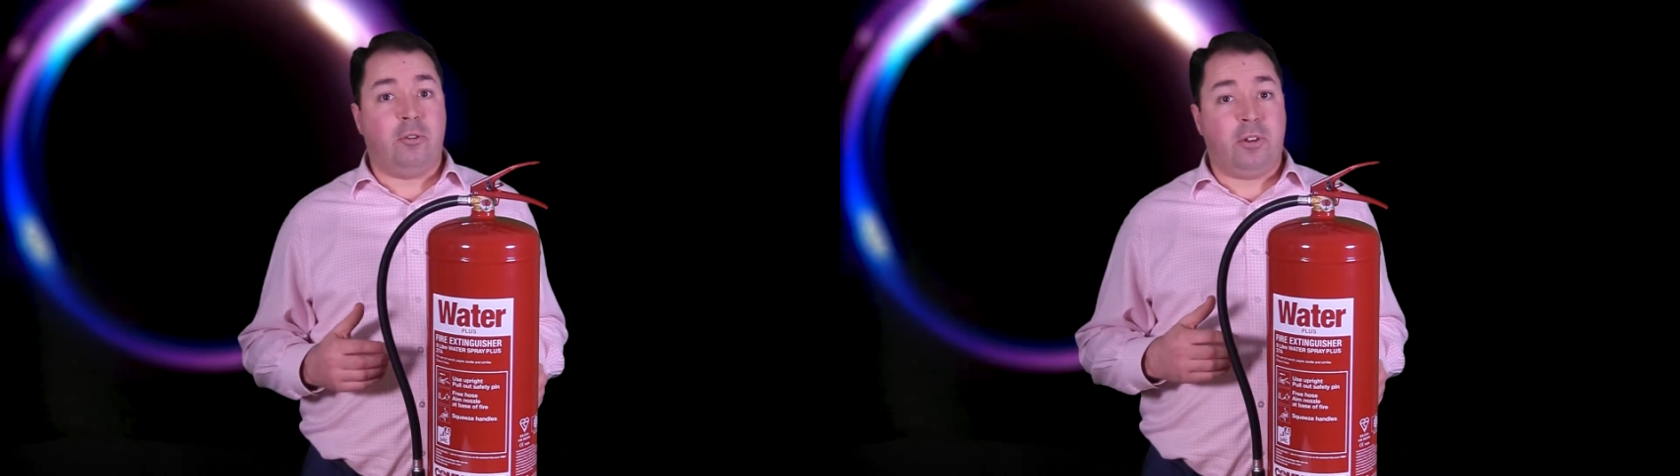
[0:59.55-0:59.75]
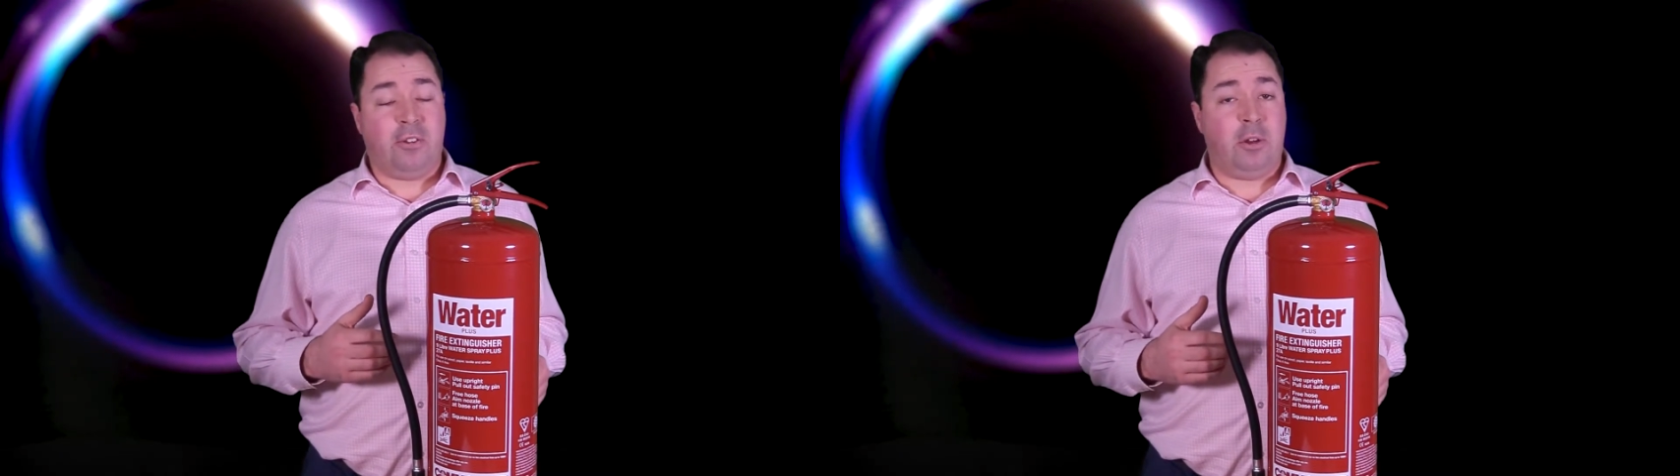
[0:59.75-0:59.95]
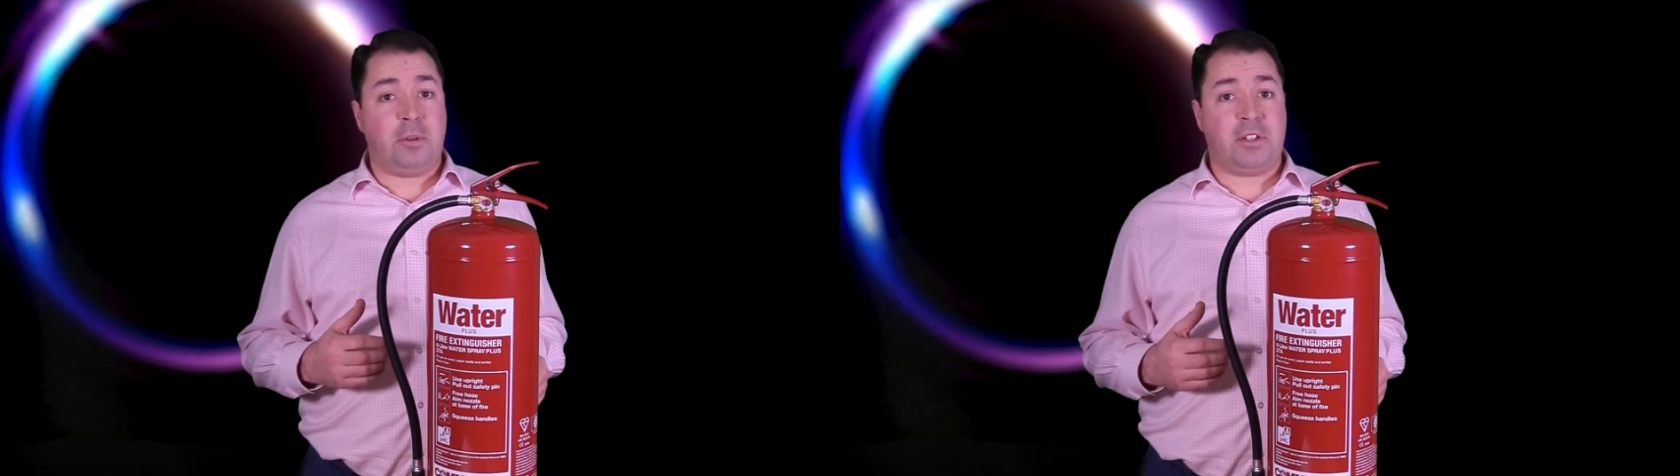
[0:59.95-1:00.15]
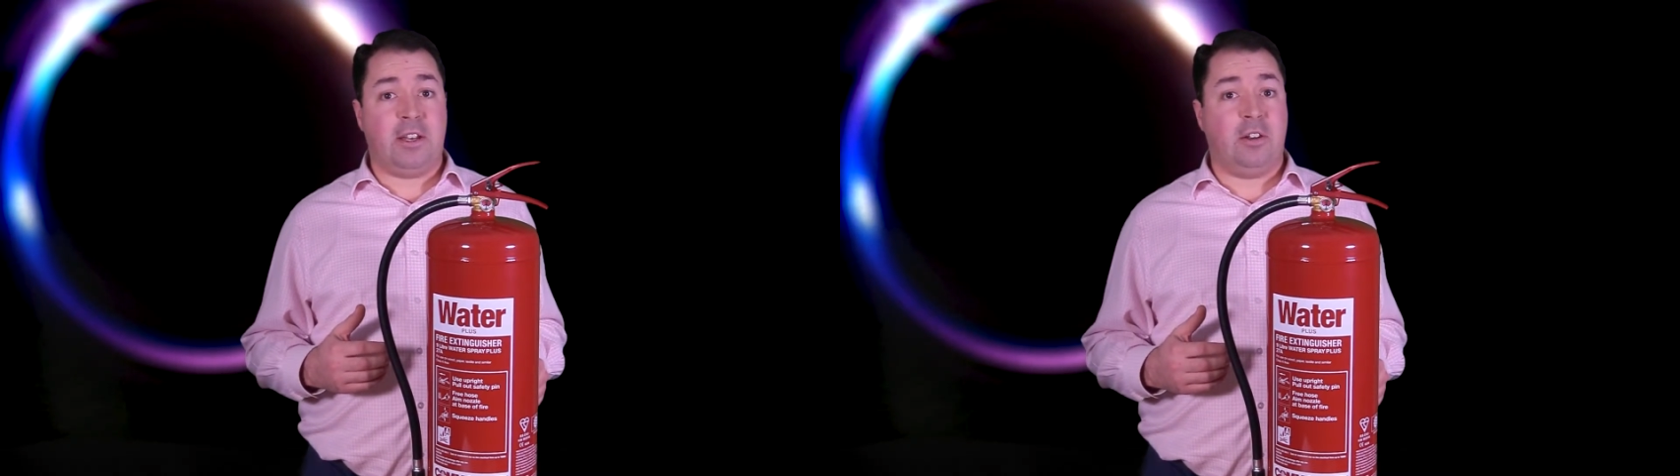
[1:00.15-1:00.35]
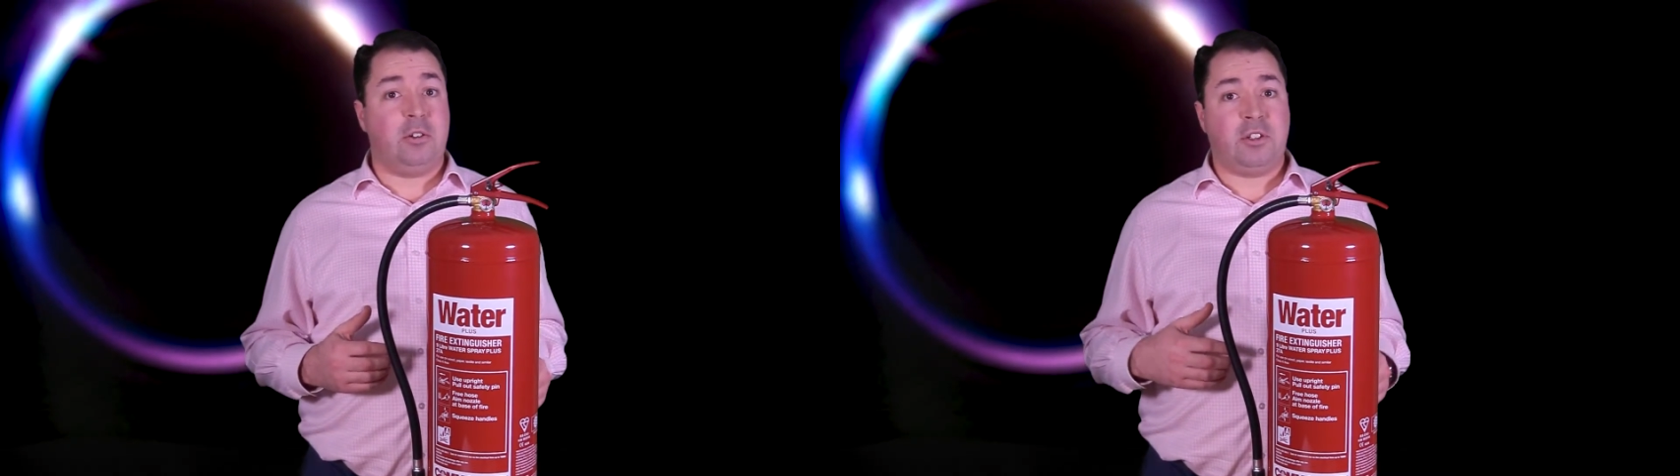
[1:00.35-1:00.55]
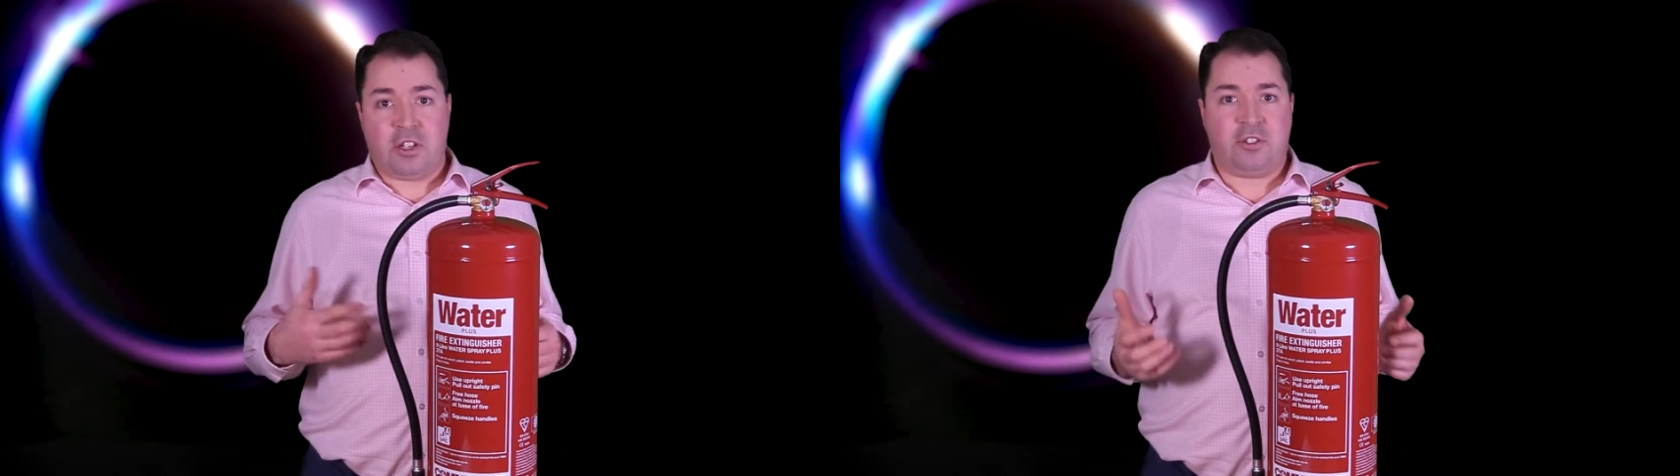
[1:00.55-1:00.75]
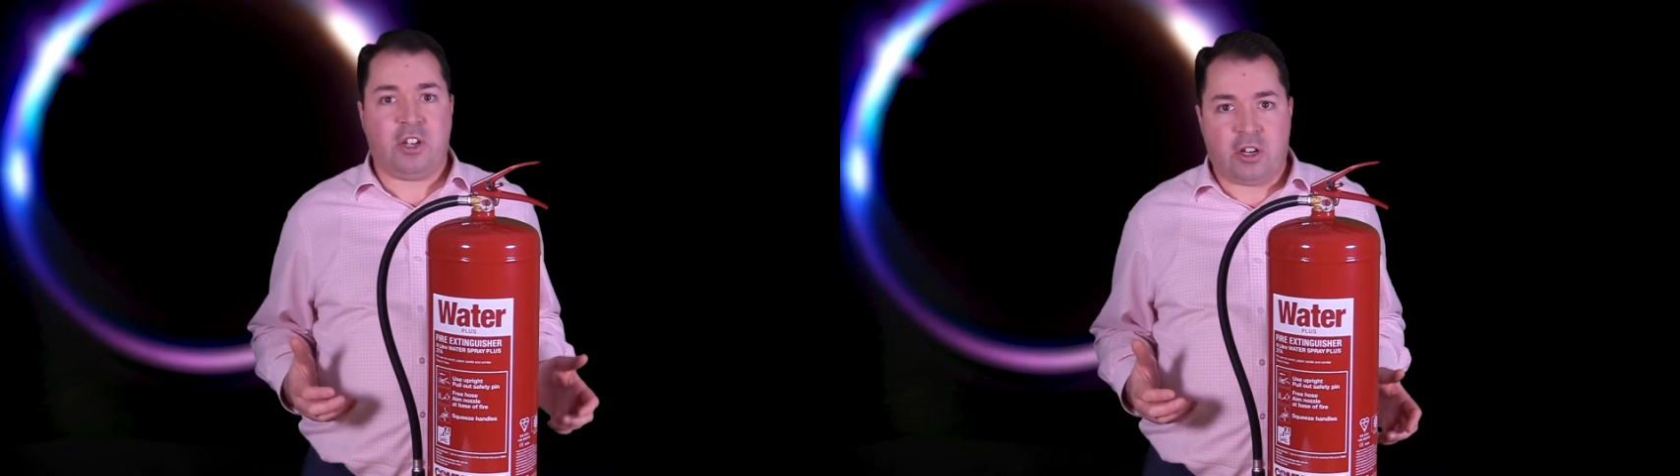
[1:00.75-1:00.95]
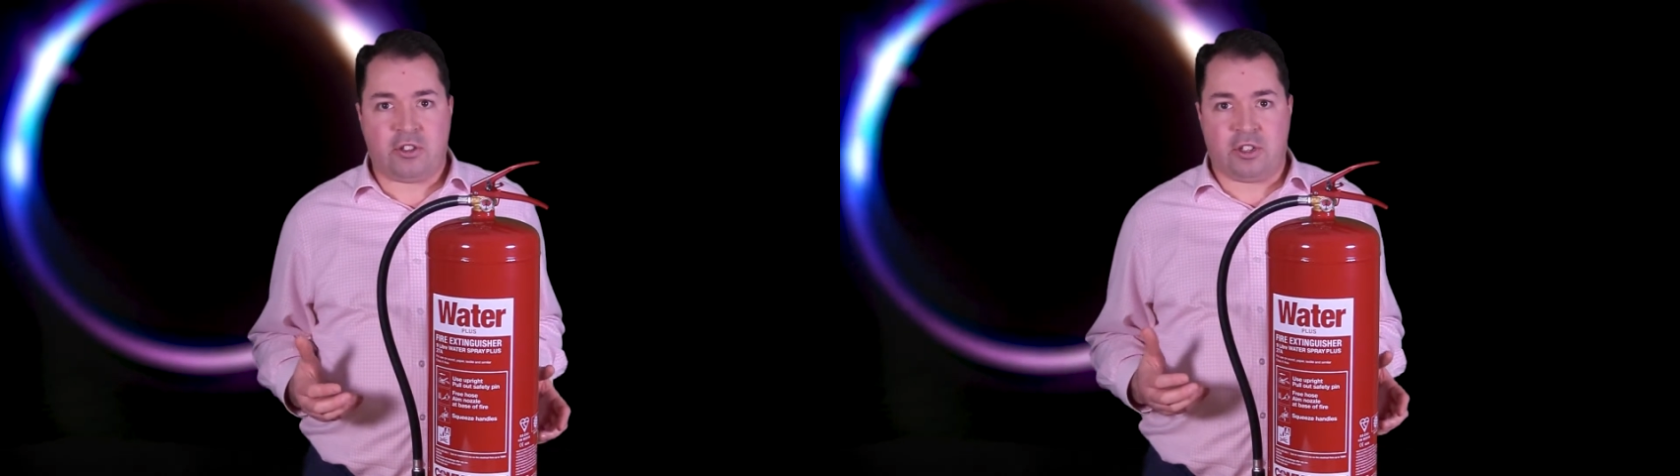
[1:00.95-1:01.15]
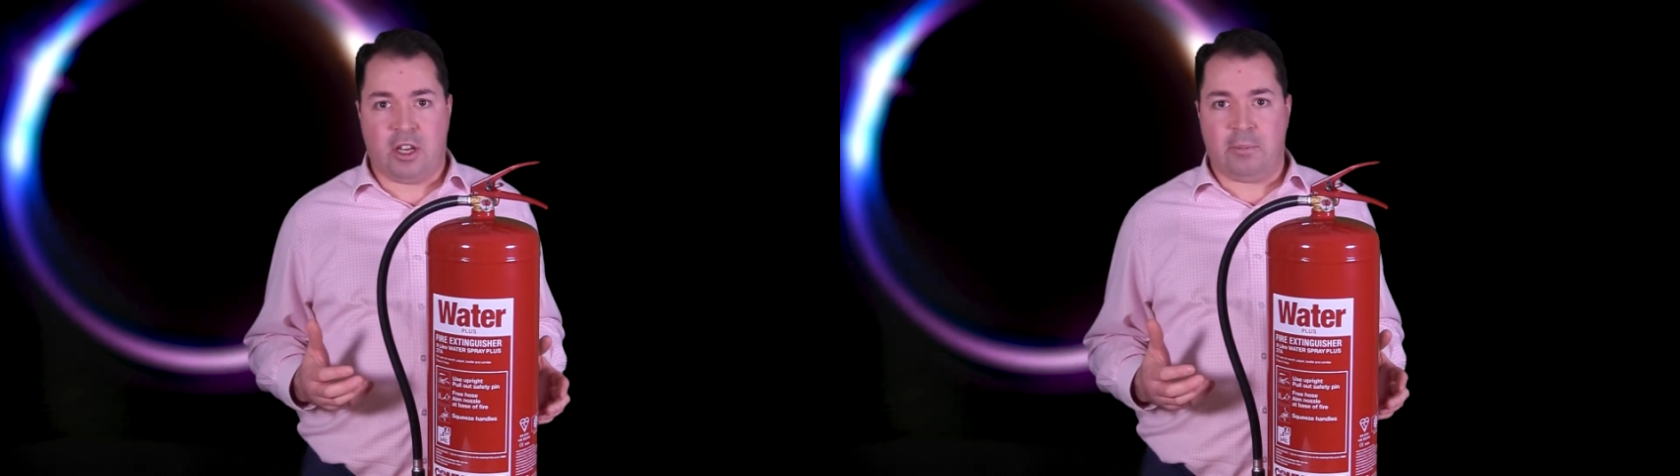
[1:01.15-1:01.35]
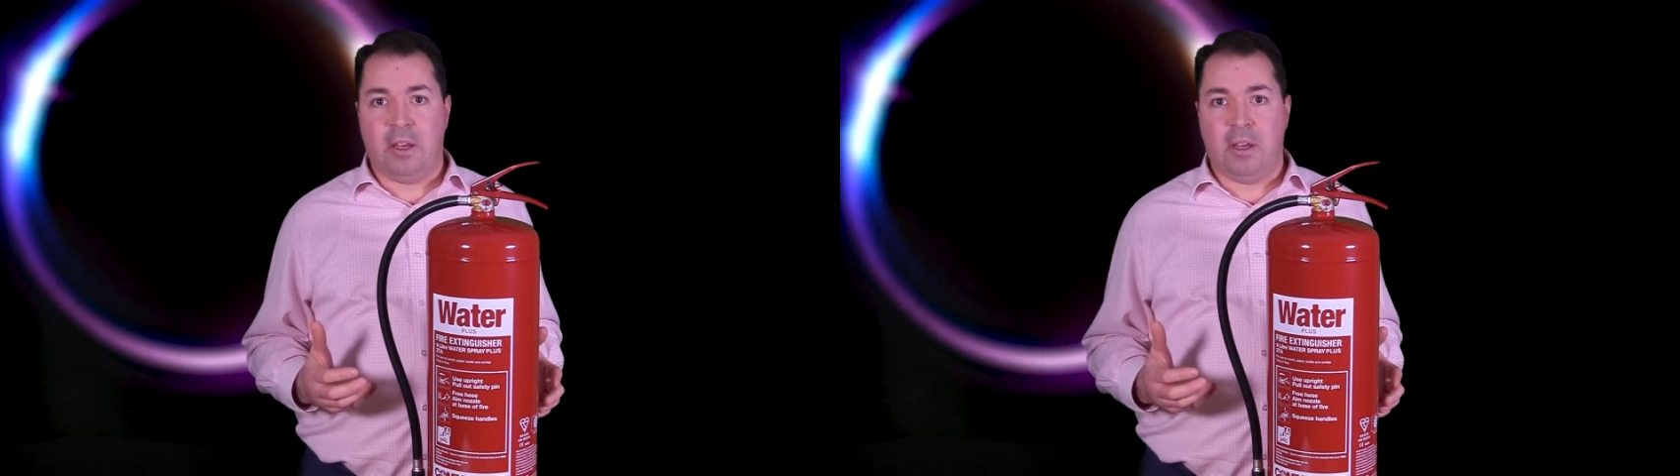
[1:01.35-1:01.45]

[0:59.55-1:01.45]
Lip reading: 50% longer discharge time,